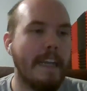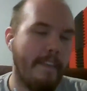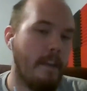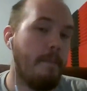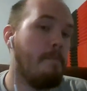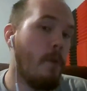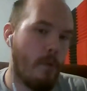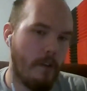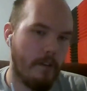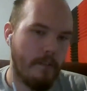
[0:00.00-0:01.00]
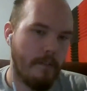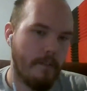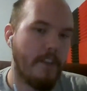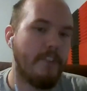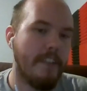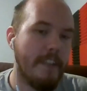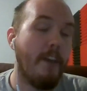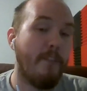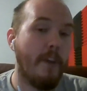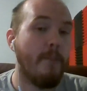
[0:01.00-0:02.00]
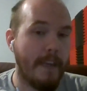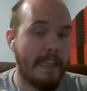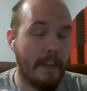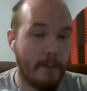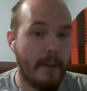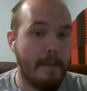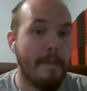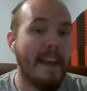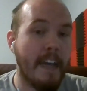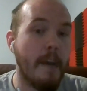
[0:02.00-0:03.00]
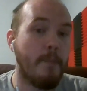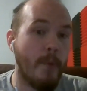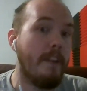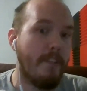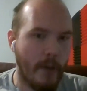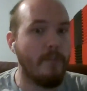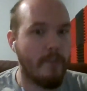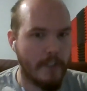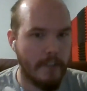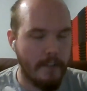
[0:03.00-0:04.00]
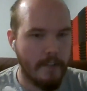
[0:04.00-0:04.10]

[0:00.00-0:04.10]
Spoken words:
can there be more? There's enough already, all right? My cup runneth over.